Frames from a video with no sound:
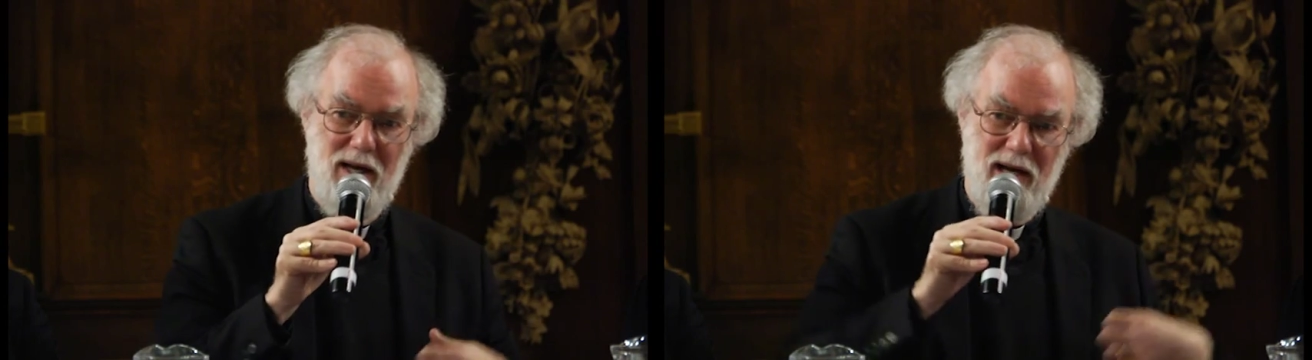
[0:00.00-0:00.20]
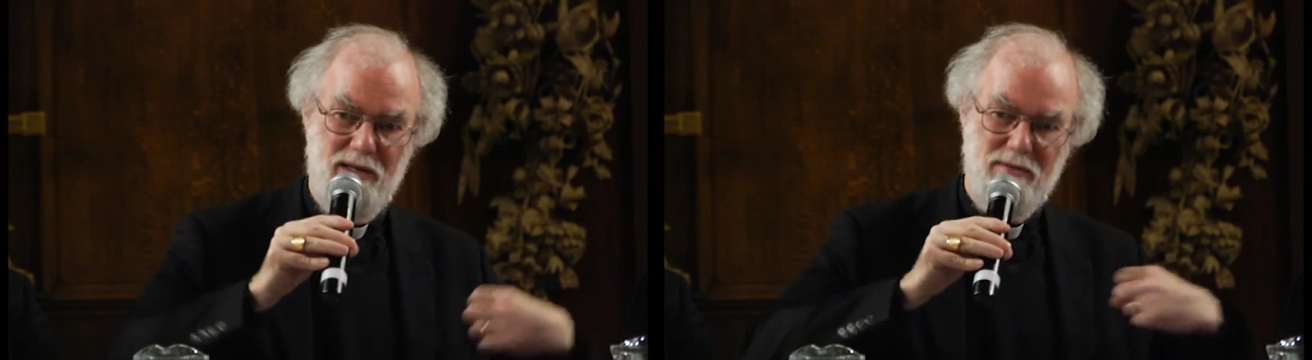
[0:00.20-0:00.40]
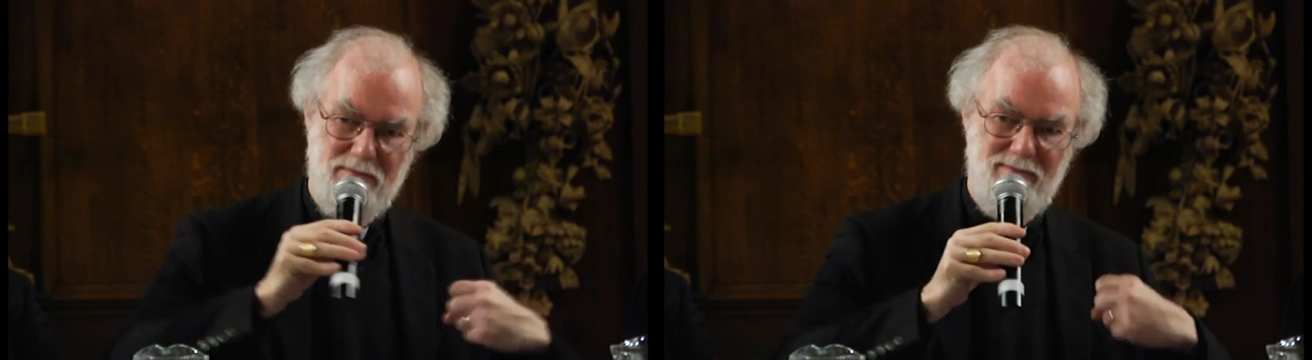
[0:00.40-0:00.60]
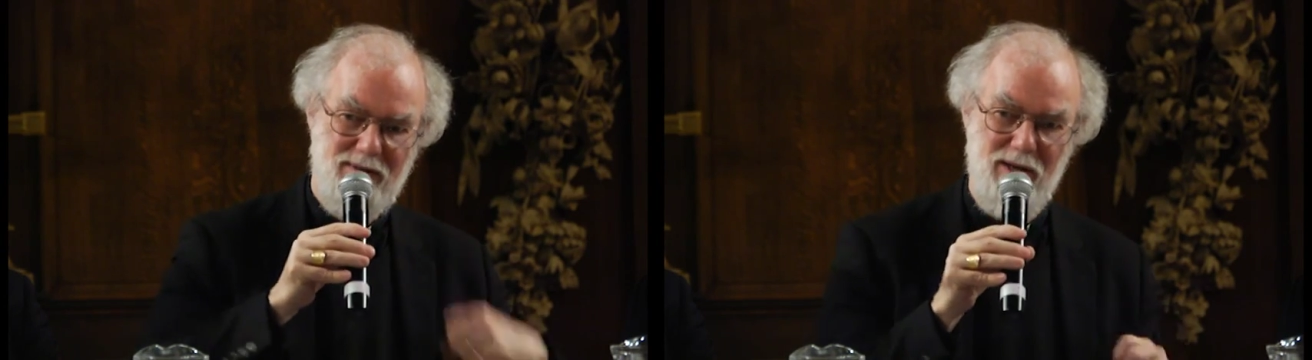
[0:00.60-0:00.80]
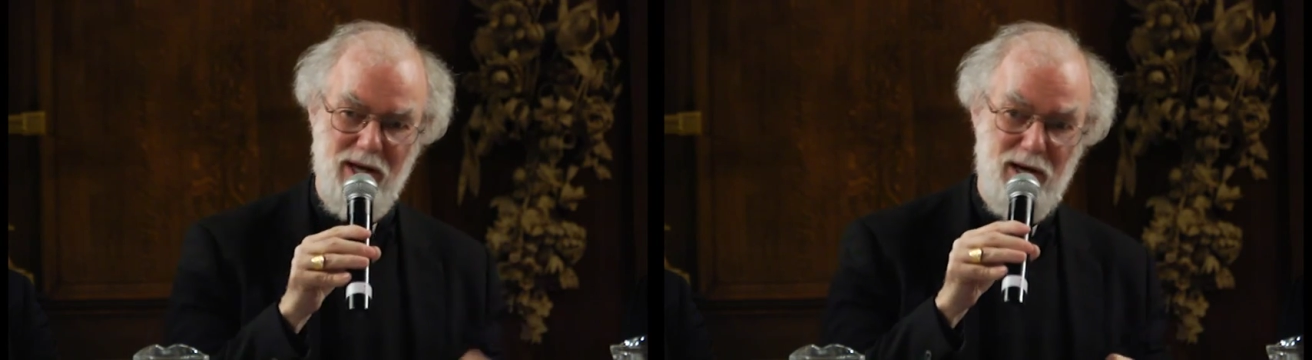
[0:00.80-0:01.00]
and
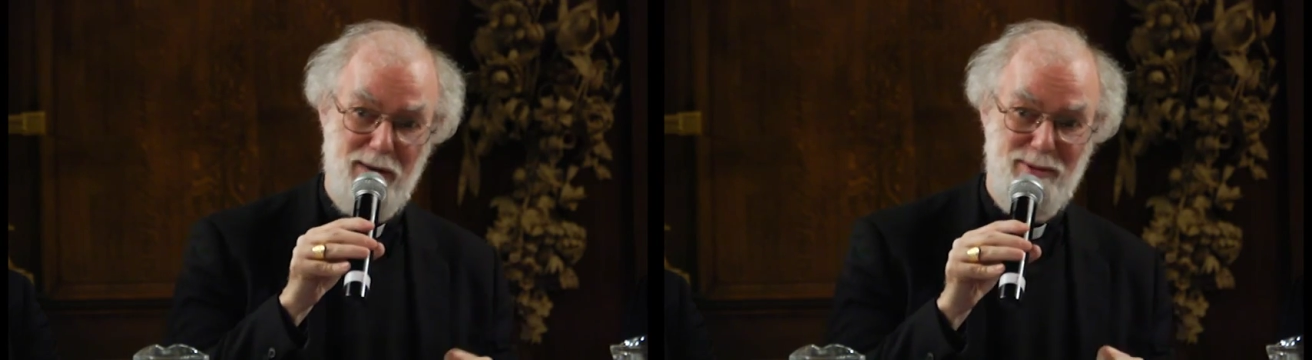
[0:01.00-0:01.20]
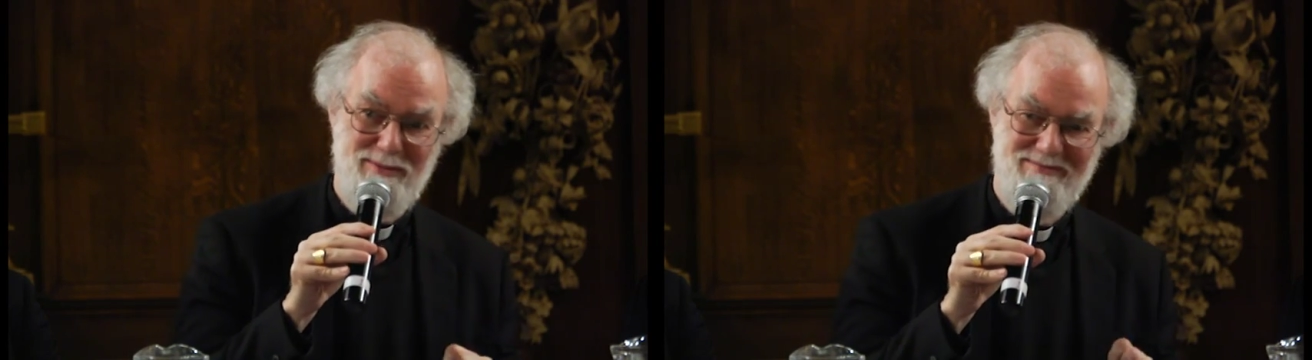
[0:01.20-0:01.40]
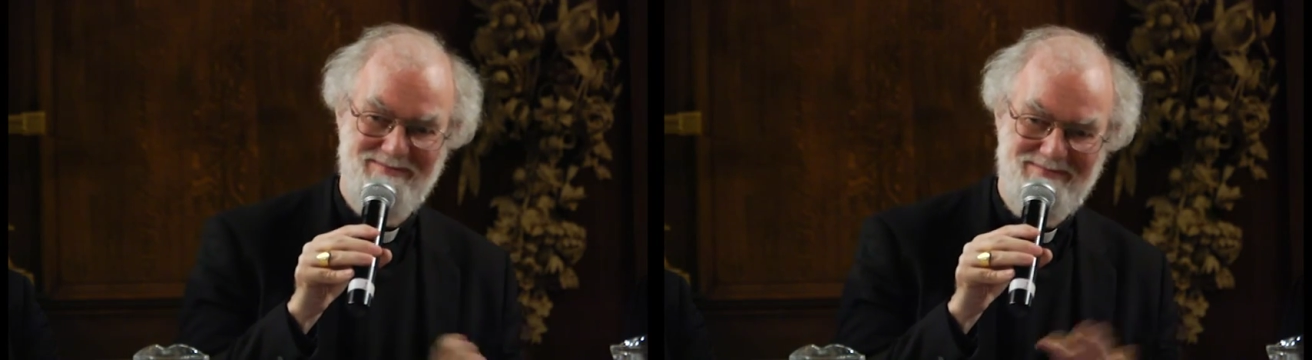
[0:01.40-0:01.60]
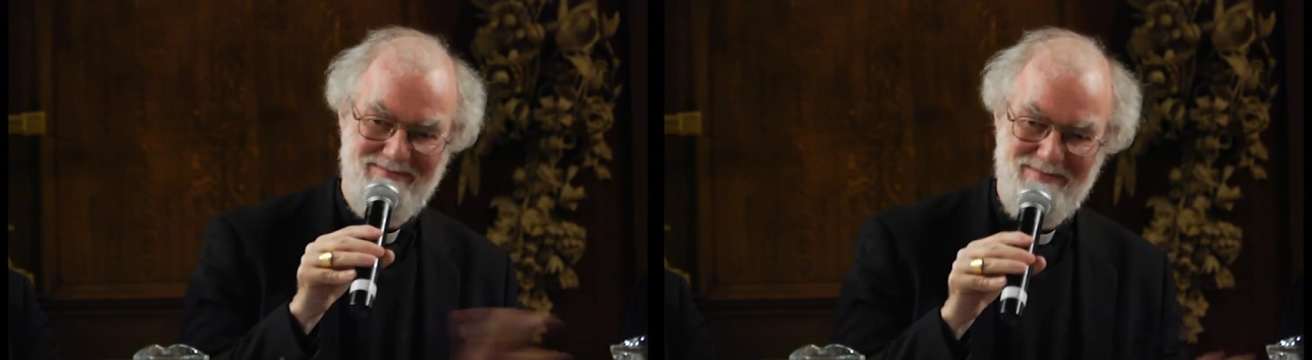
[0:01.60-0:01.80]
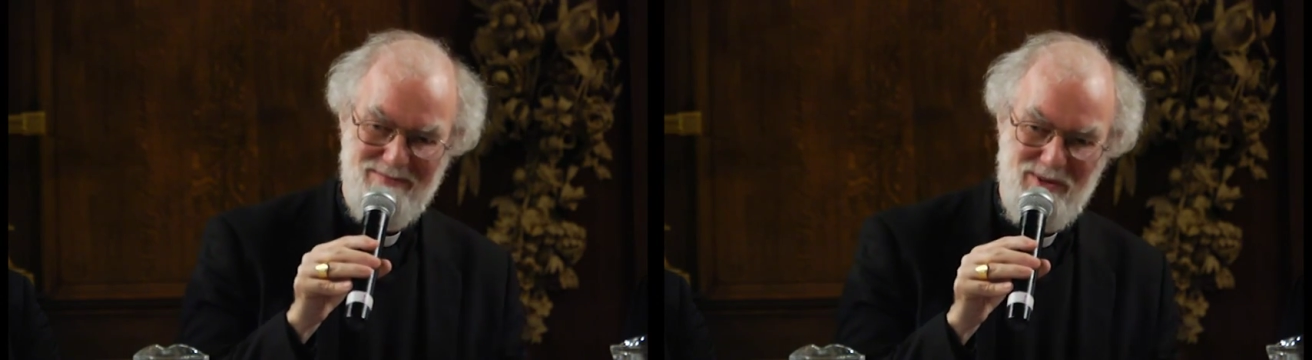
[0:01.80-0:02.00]
link up
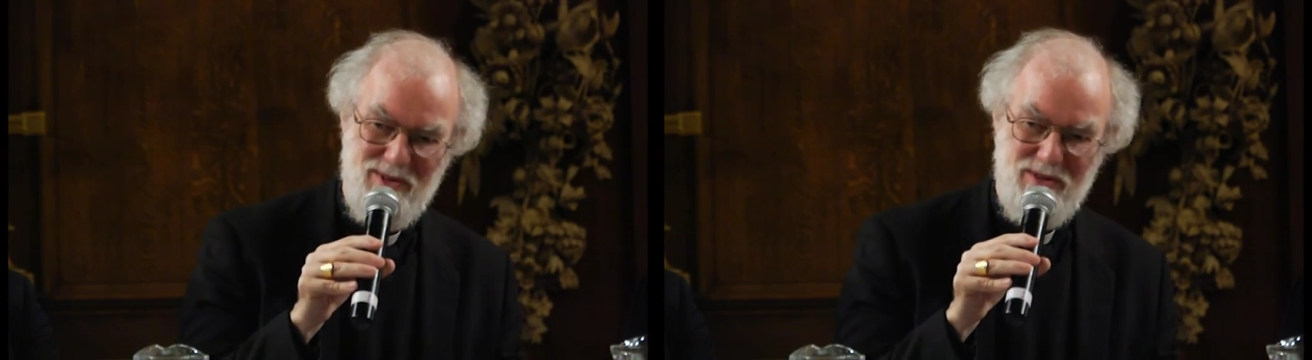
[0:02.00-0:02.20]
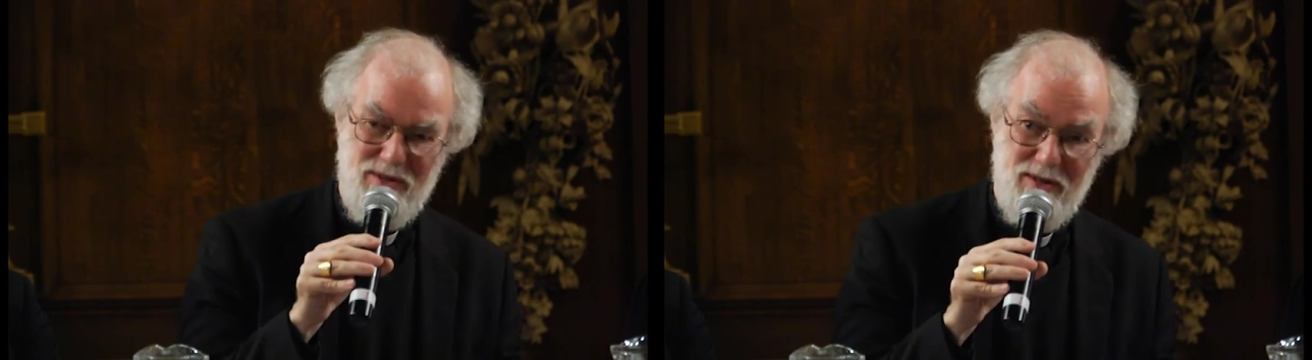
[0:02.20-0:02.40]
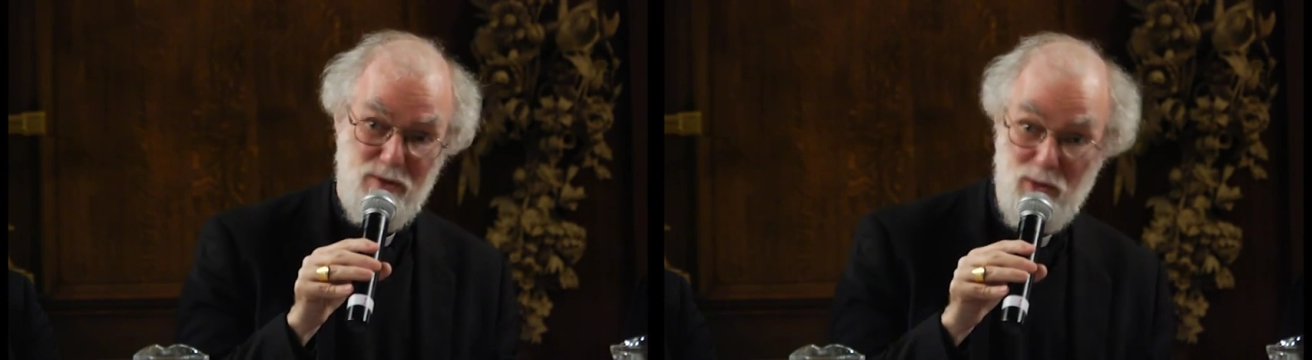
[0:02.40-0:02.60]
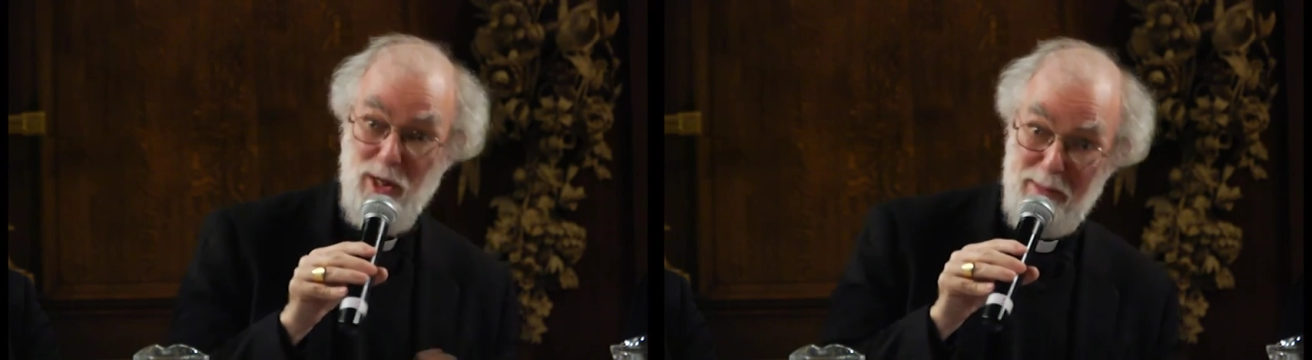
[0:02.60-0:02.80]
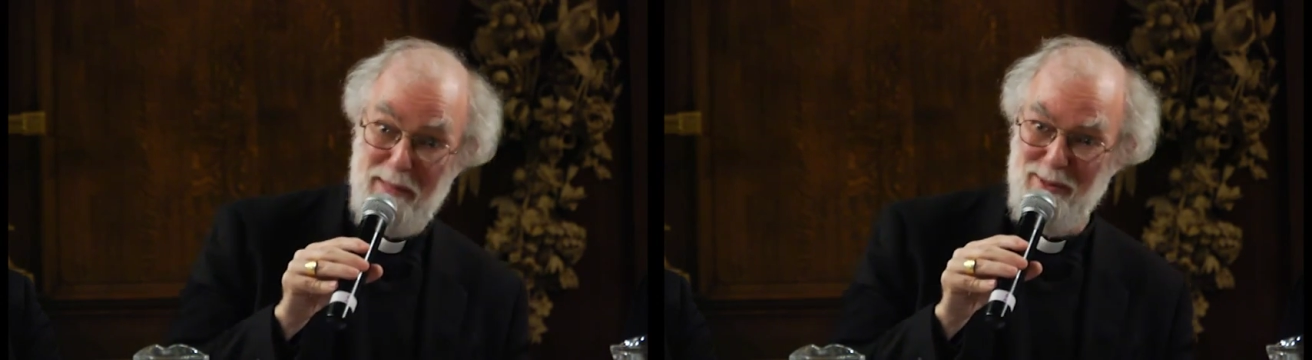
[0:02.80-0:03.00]
with
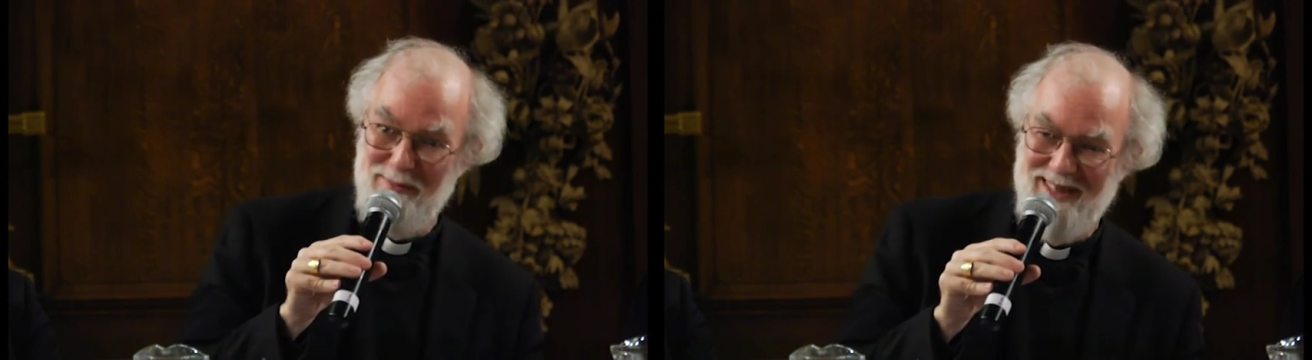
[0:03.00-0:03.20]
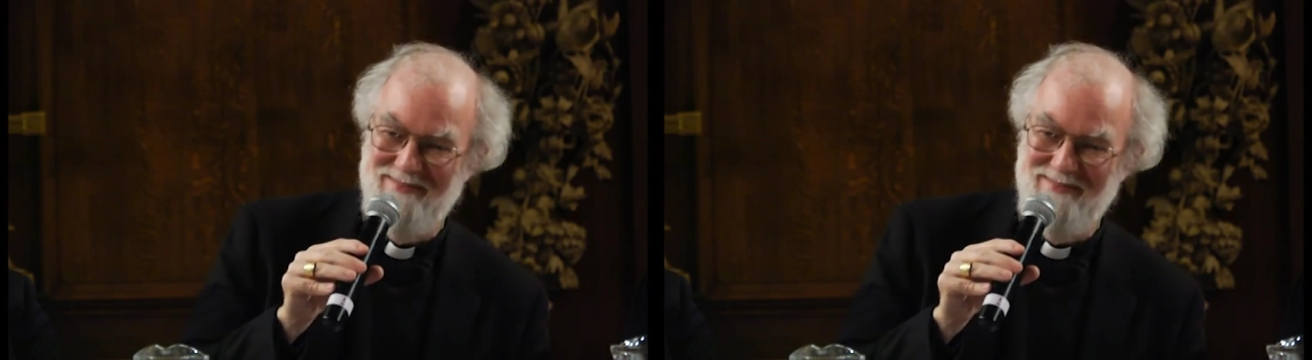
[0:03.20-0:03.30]
real people.